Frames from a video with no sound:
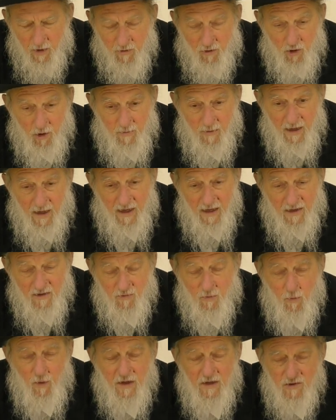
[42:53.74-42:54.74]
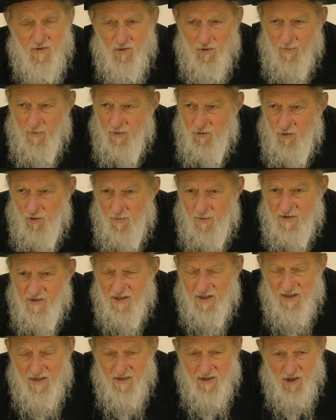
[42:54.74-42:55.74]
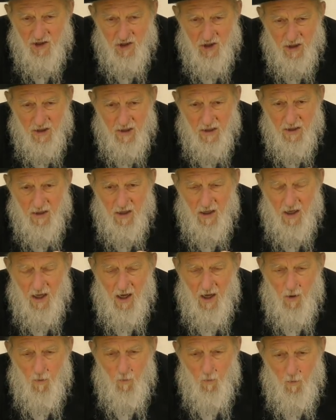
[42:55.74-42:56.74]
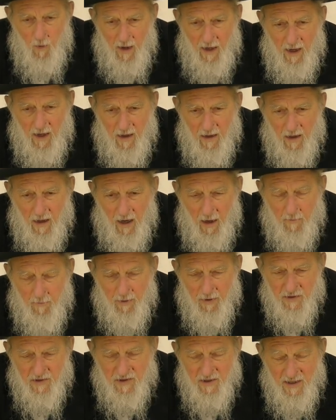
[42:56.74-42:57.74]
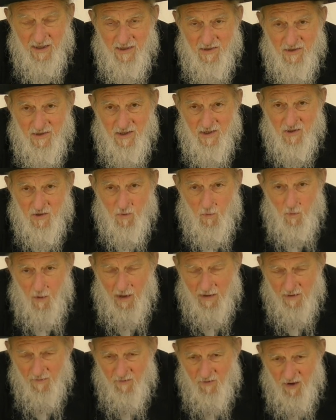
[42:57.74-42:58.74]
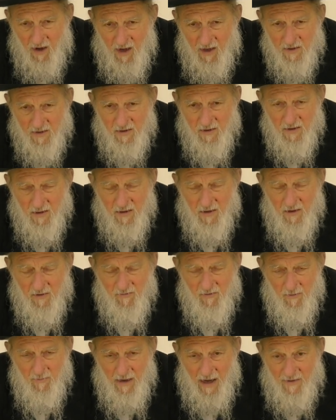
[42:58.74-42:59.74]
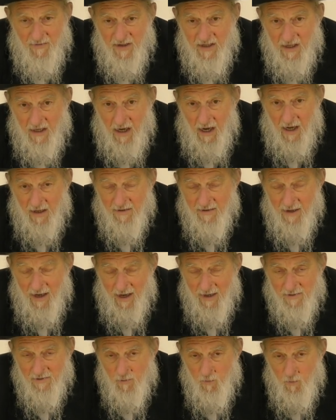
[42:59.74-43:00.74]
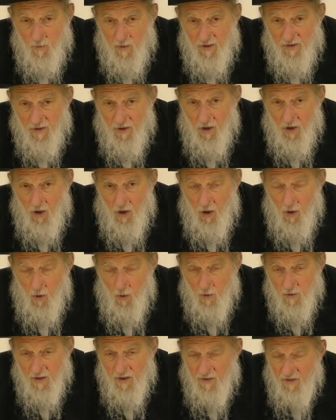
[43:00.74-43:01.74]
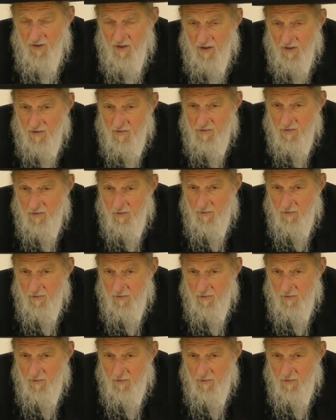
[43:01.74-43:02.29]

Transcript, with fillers: Tuma is what is tuma? Tuma is a condition where a person is disqualified from having contact with holy things.